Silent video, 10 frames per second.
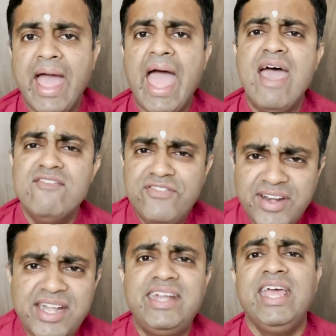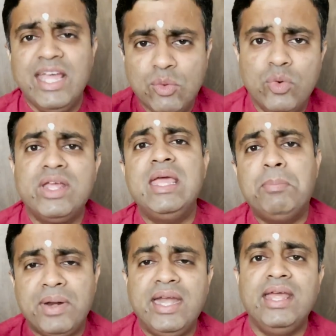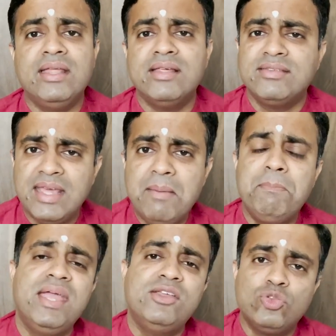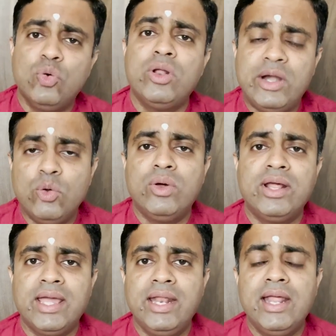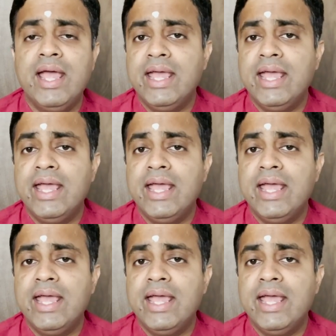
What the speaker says: Every day he would keep reading the same pages over and over again.